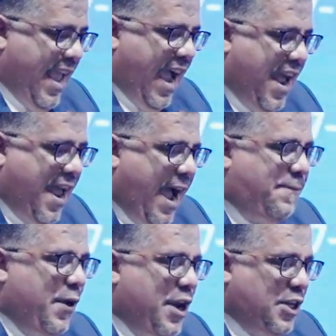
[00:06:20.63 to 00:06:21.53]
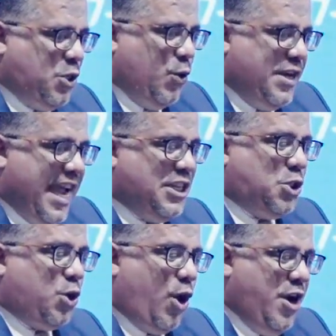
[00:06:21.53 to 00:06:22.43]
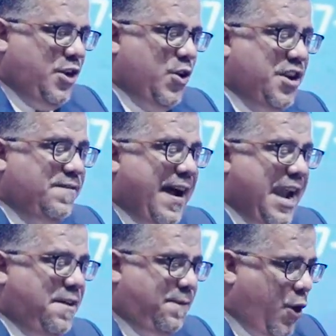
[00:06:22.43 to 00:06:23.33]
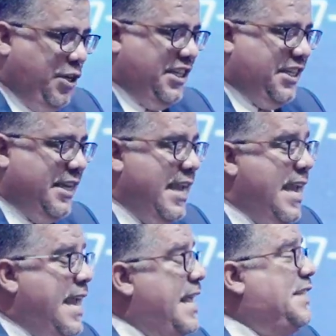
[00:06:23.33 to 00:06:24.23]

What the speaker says: and have issued a strong unified voice in